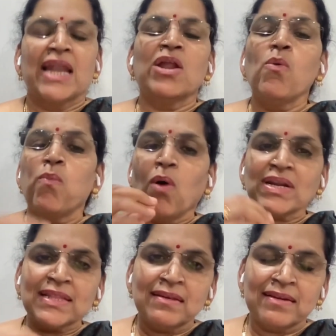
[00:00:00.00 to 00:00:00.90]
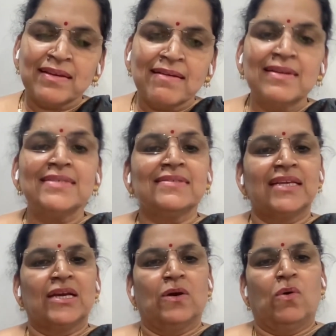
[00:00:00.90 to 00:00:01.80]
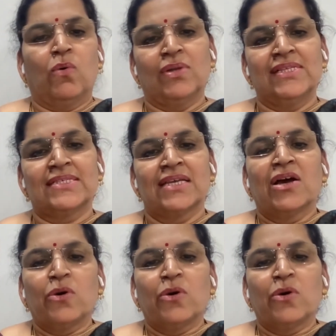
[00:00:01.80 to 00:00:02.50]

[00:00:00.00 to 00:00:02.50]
Now, what are the realistic goals